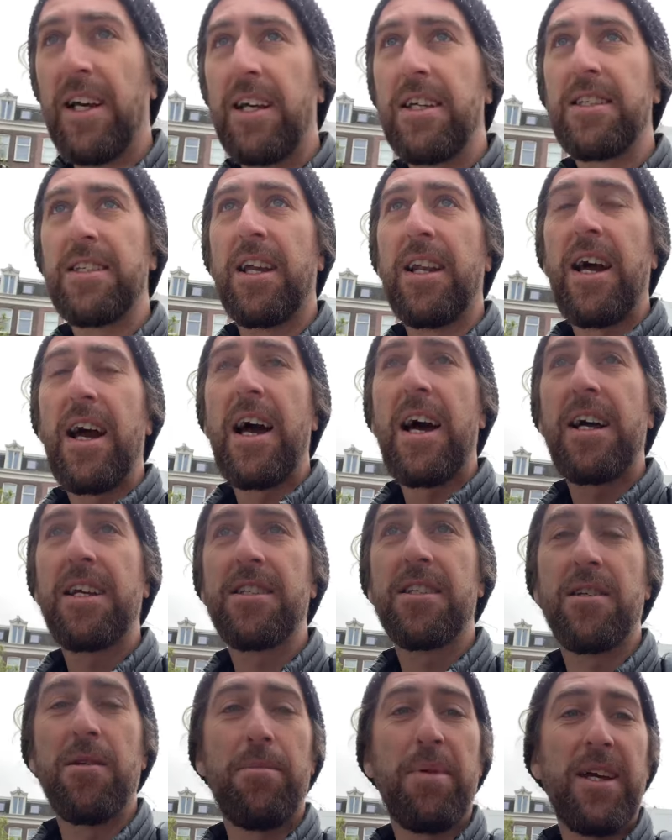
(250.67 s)
is that it
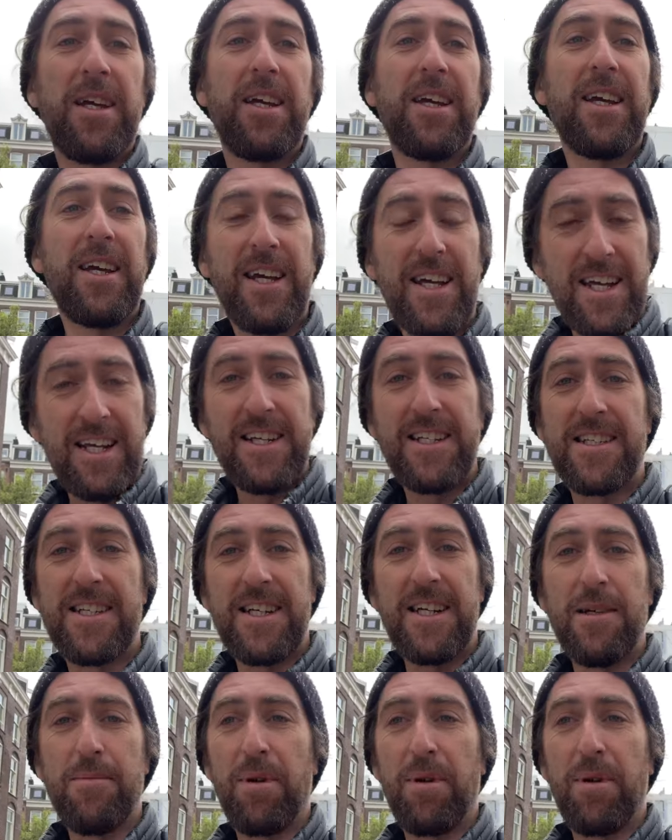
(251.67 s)
has to be easy,